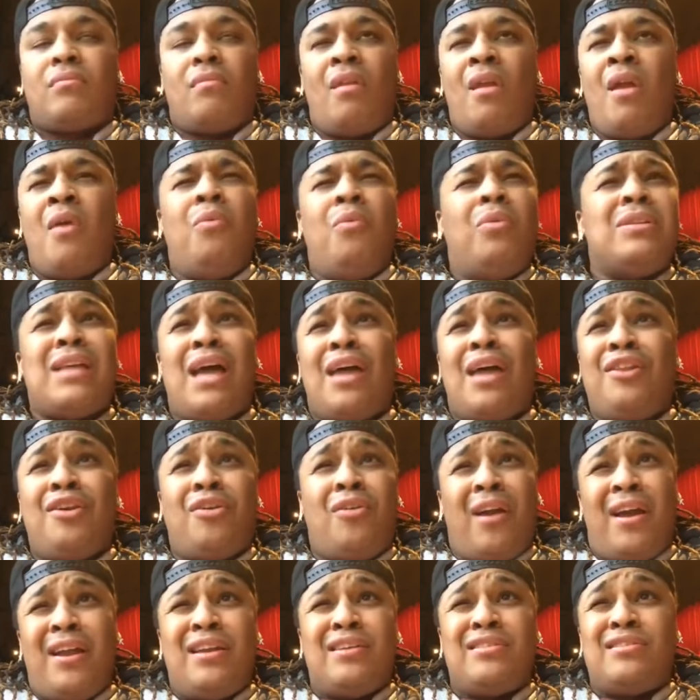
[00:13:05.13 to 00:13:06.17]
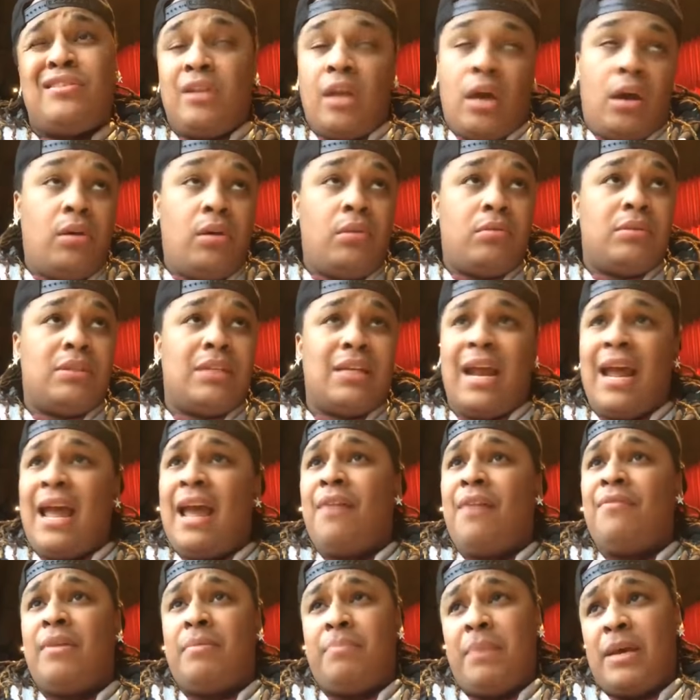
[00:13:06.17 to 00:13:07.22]
Was I the greatest? No. Did I
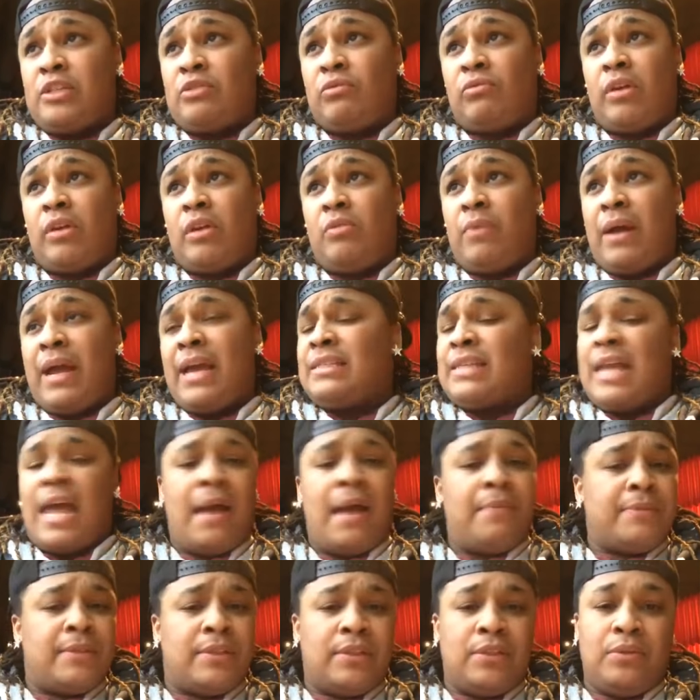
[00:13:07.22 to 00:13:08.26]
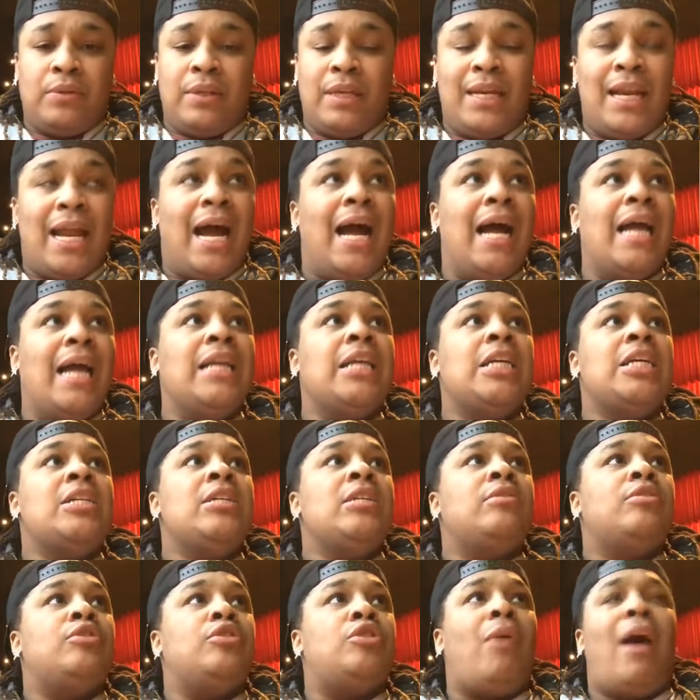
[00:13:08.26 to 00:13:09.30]
have the best runways? Absolutely not.
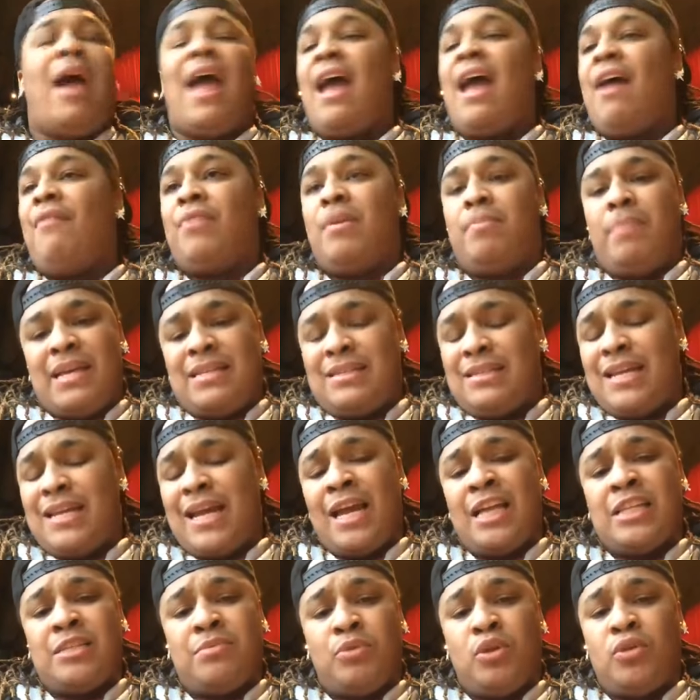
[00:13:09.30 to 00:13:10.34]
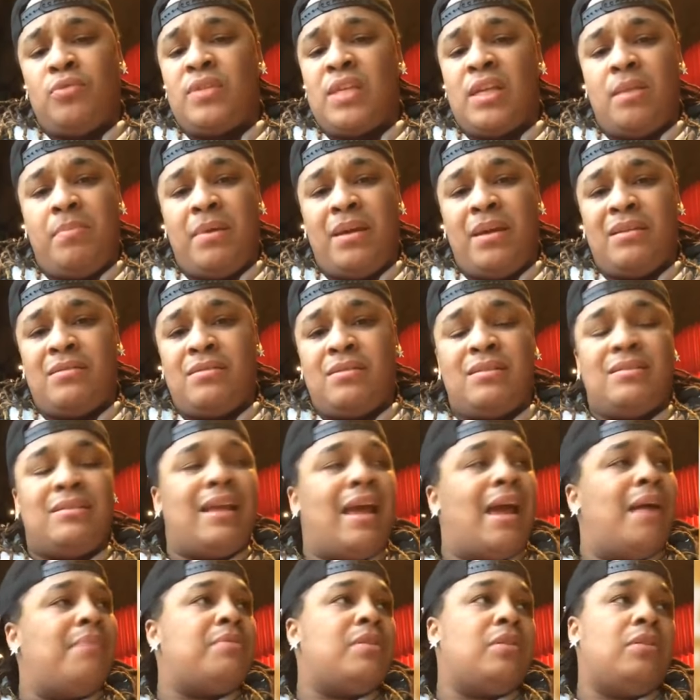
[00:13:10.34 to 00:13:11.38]
Do I have the best dance moves in the business?
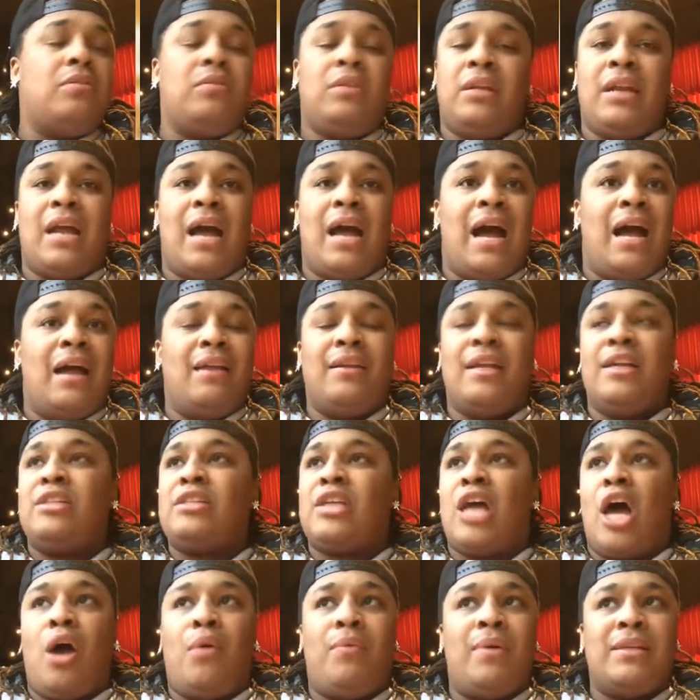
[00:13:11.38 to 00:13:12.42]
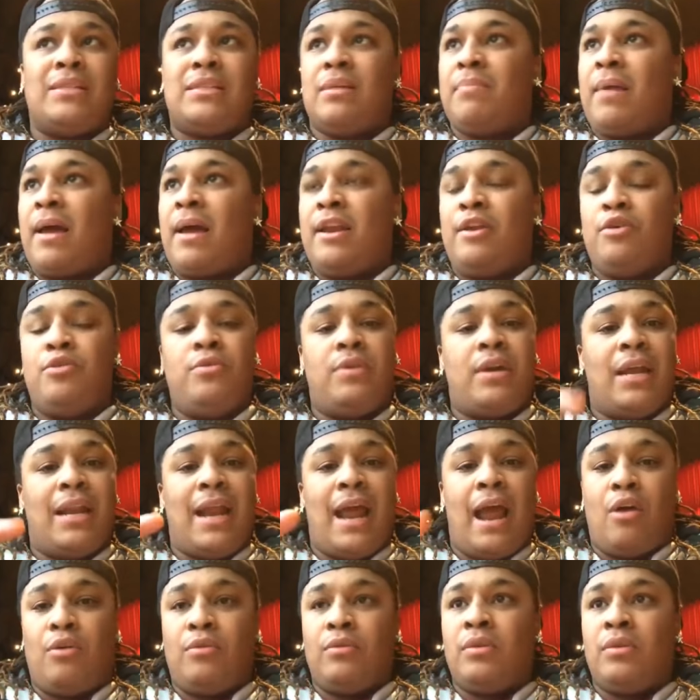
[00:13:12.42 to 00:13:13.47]
Absolutely not. There's always somebody who can
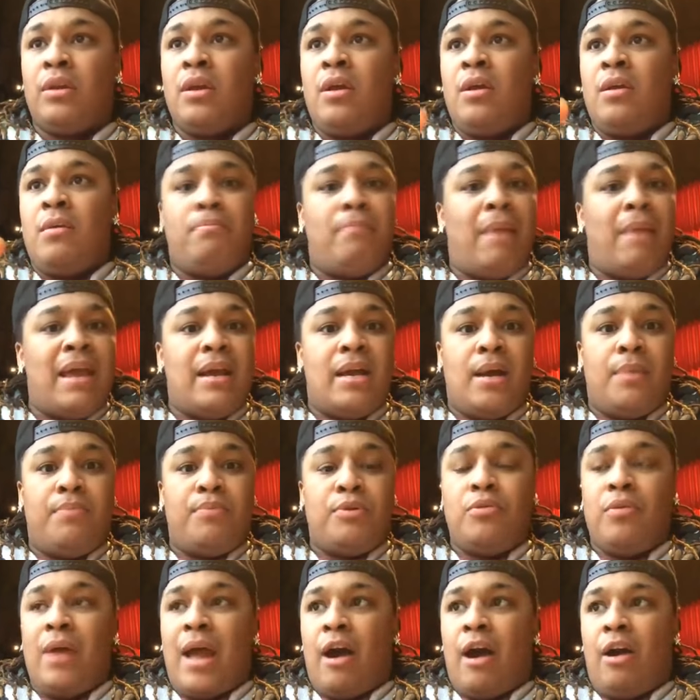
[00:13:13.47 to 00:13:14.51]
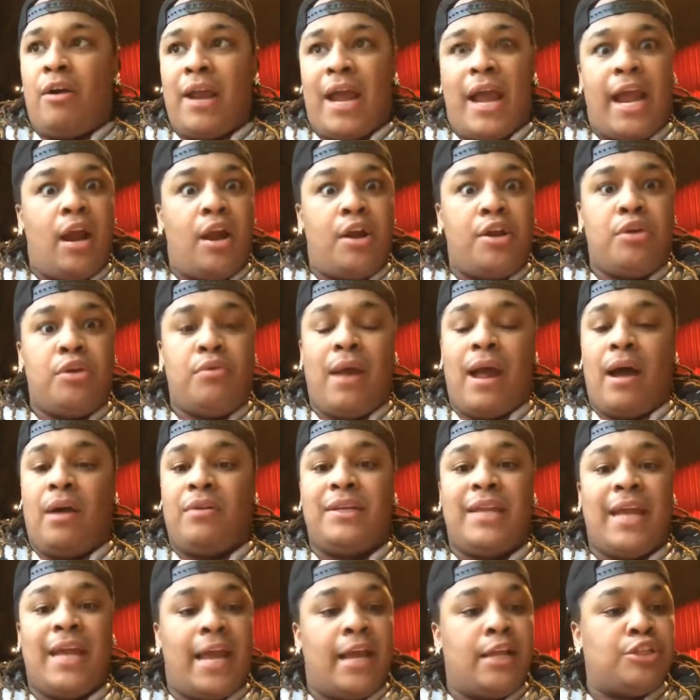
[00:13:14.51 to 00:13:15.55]
out make up you, out hair you, out
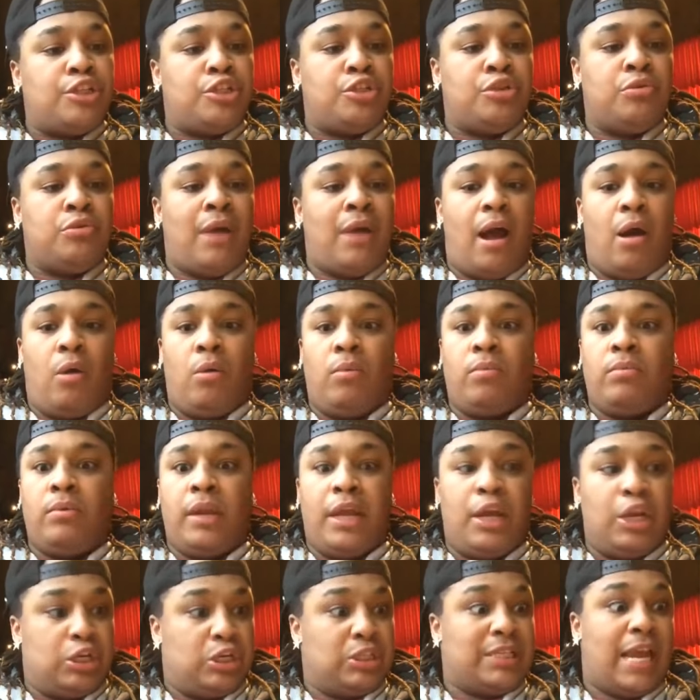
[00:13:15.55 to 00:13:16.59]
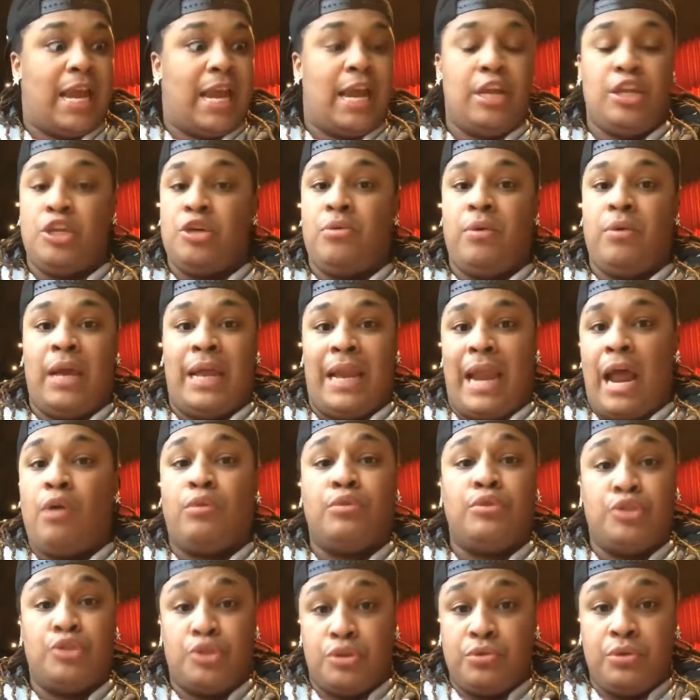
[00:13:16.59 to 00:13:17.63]
dance you, out entertain you, and
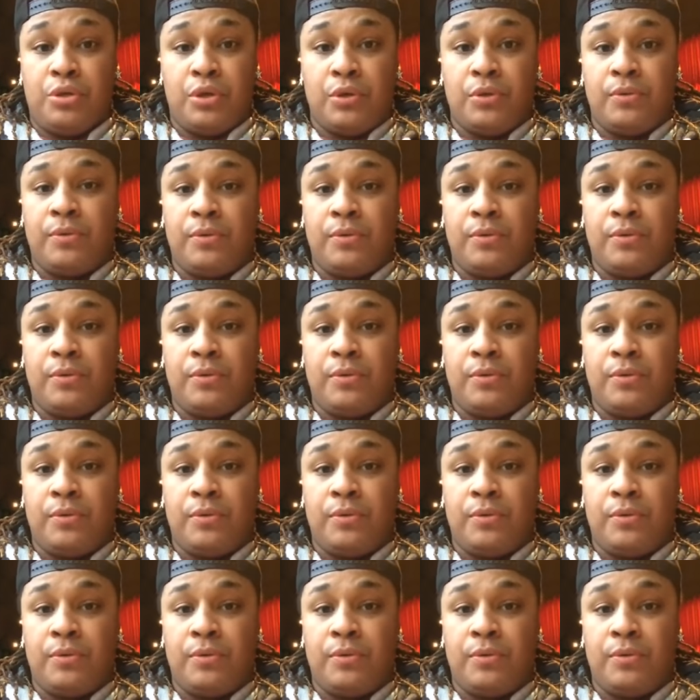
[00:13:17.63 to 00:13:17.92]
outdo you,